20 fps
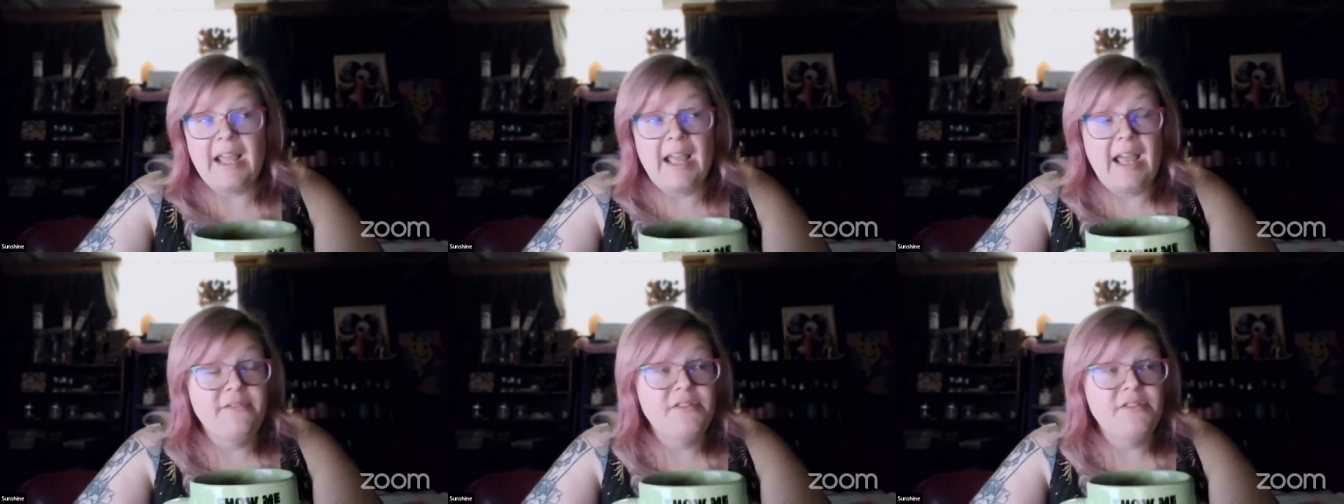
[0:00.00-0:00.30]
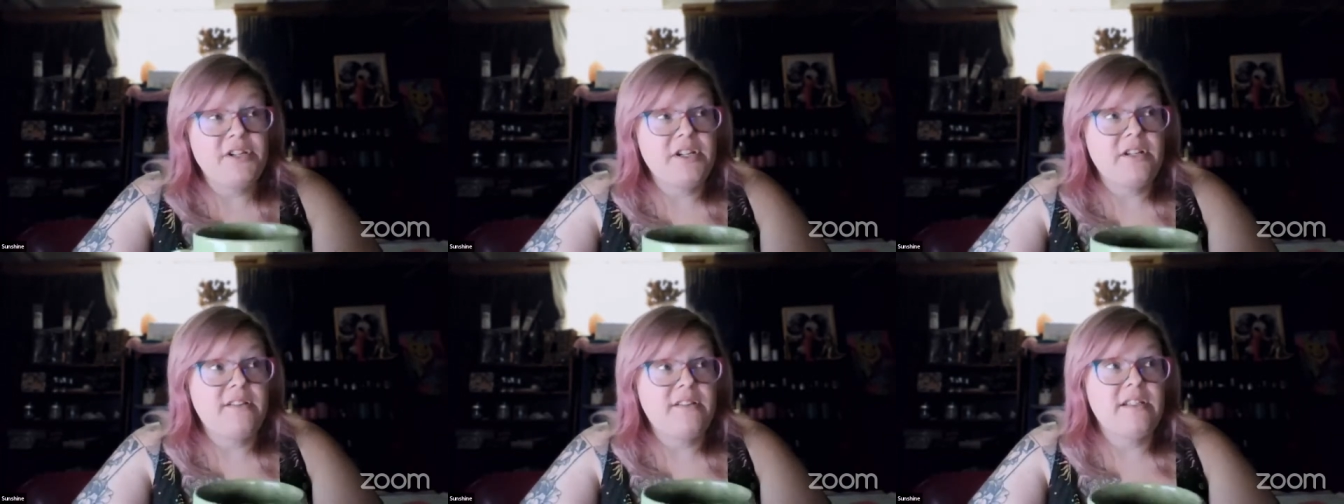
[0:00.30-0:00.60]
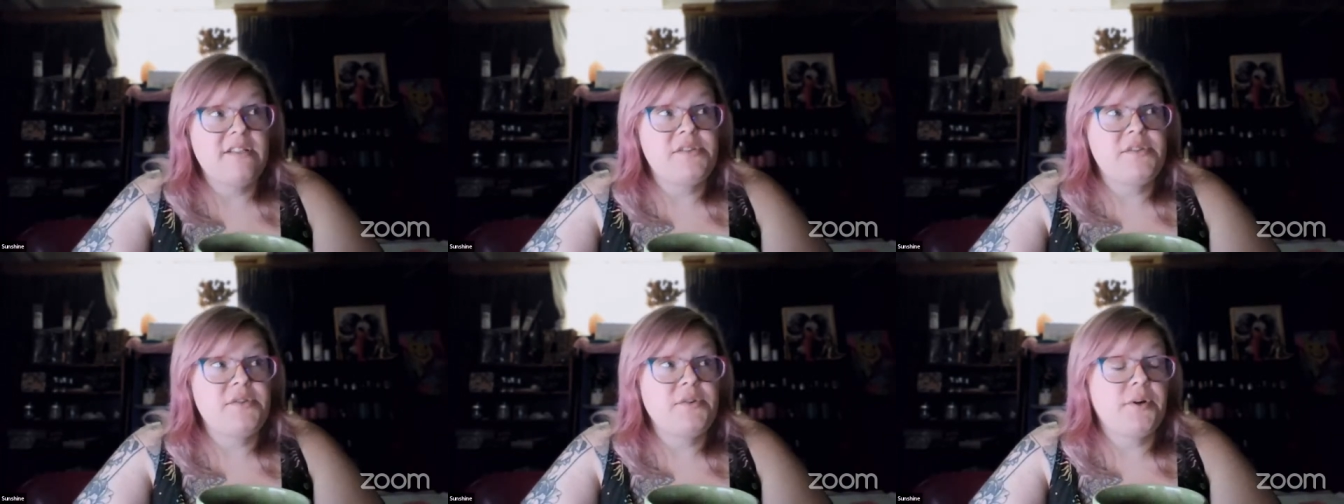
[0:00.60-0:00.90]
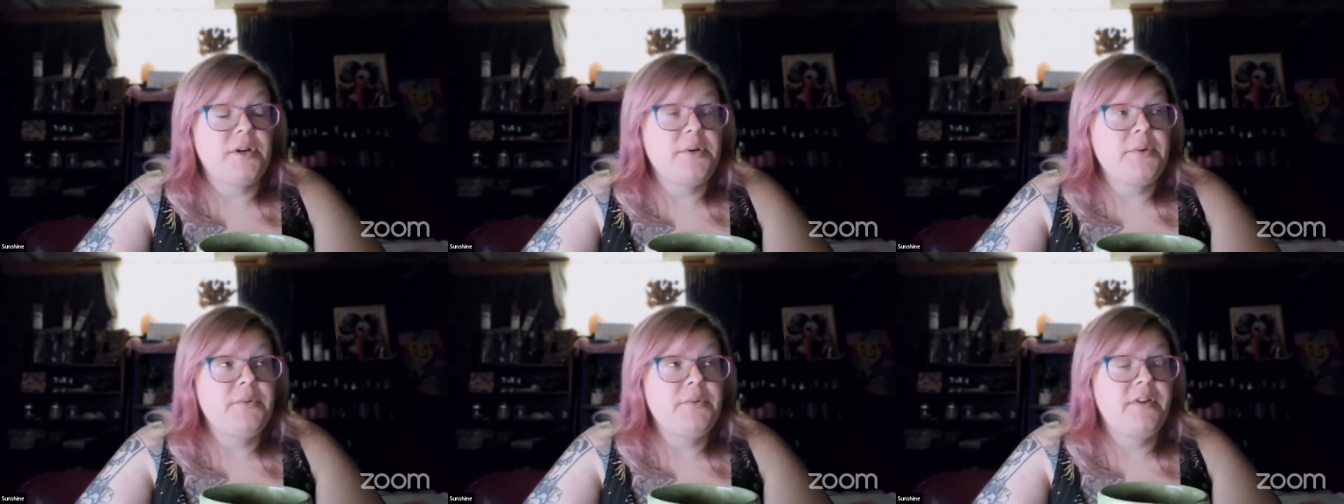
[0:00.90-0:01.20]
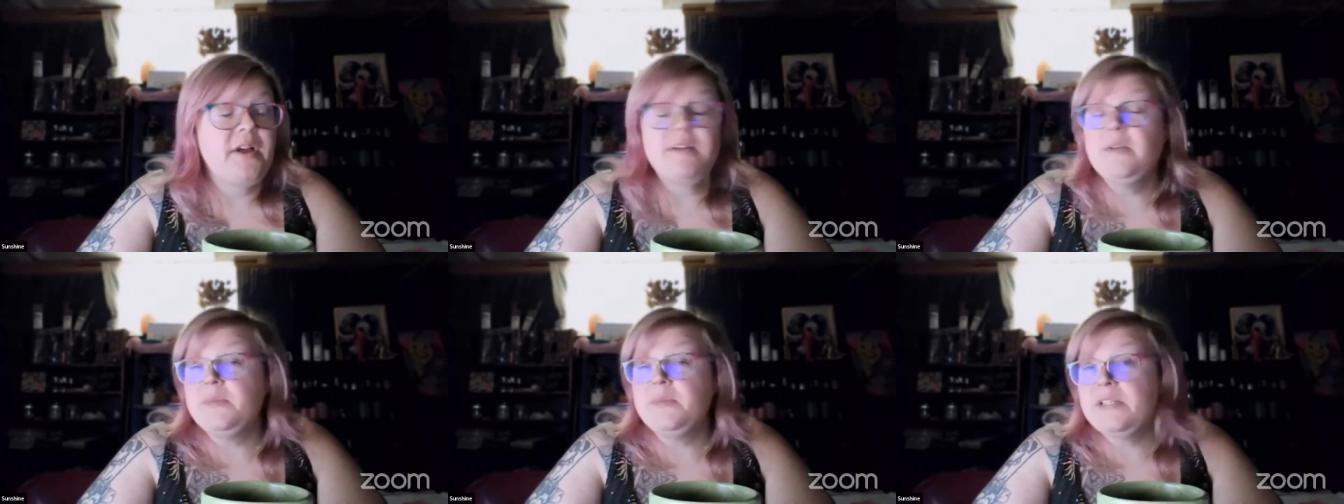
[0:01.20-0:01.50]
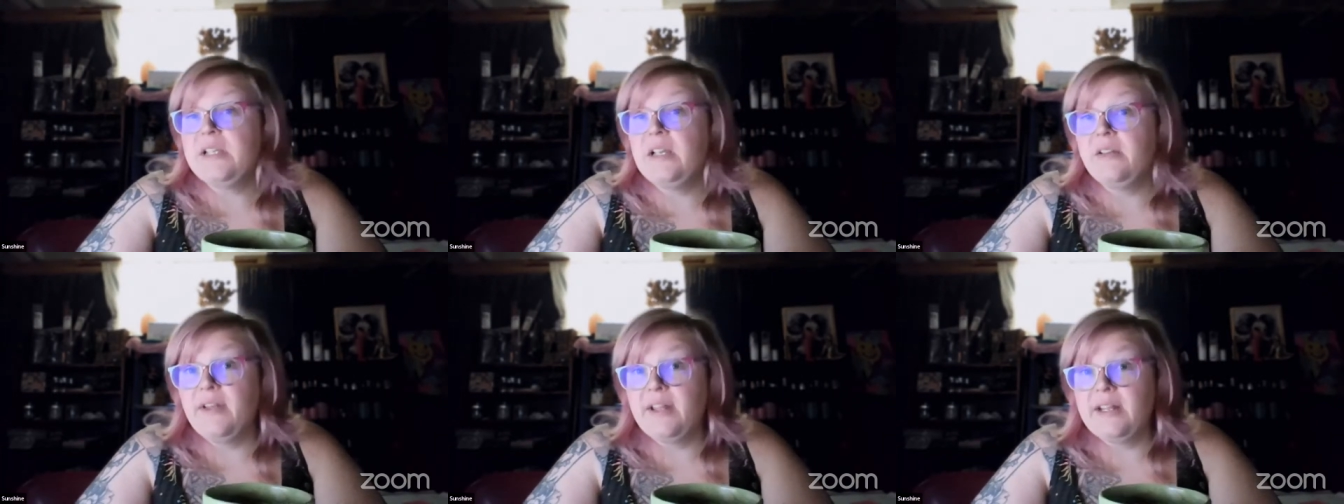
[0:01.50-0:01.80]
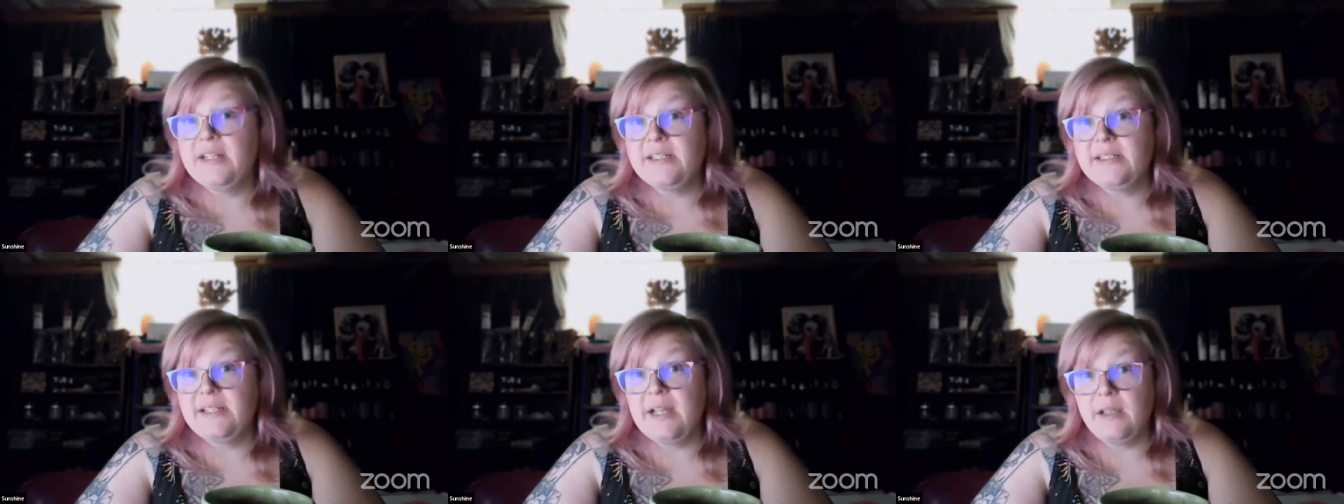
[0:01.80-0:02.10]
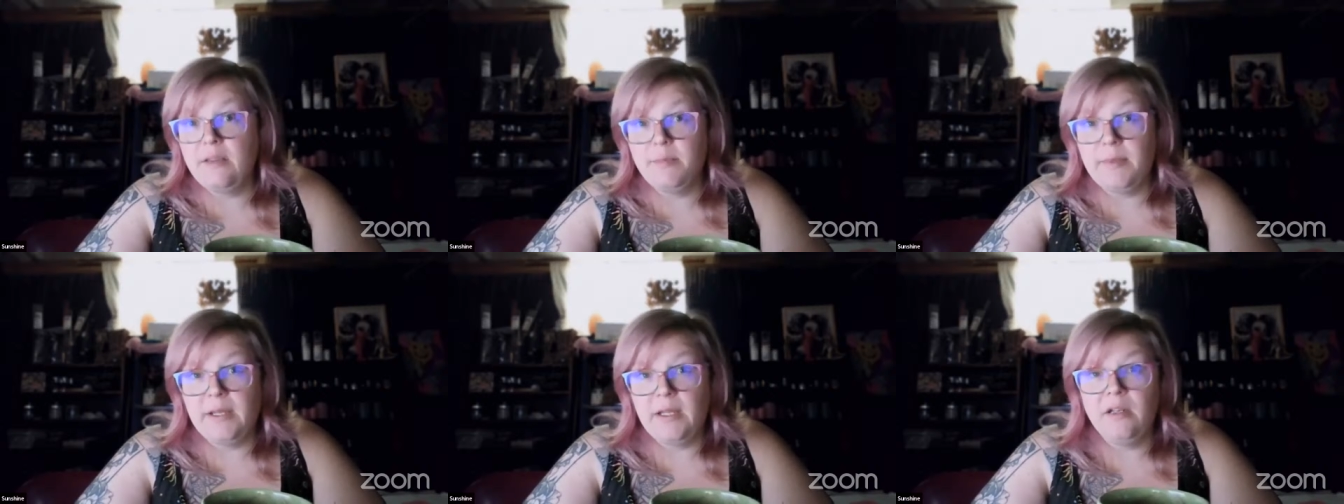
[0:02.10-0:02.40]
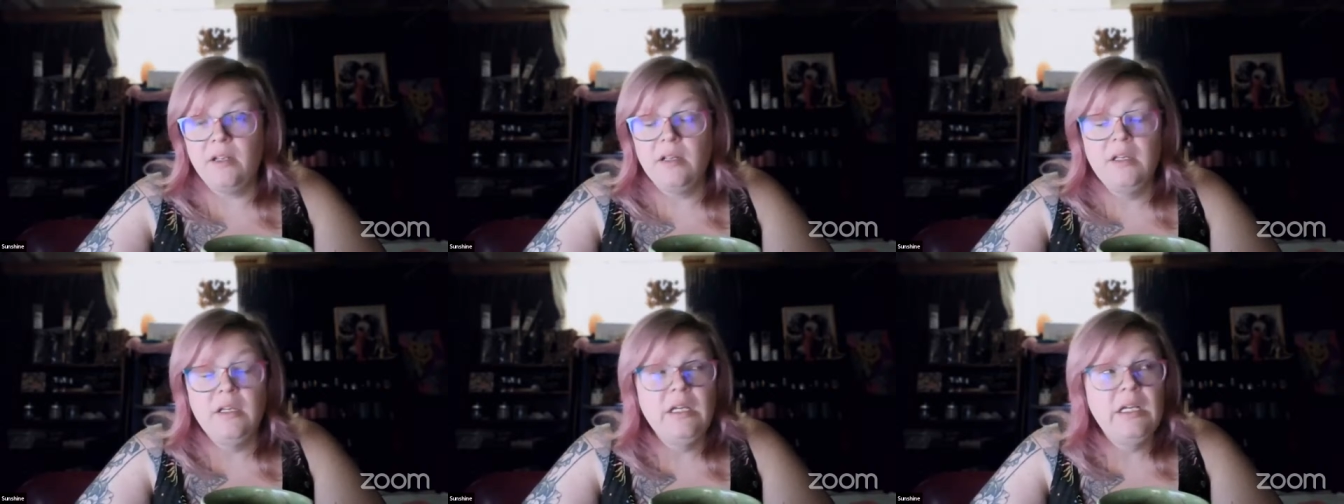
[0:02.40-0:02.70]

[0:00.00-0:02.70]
have shared this story, found himself on his deathbed.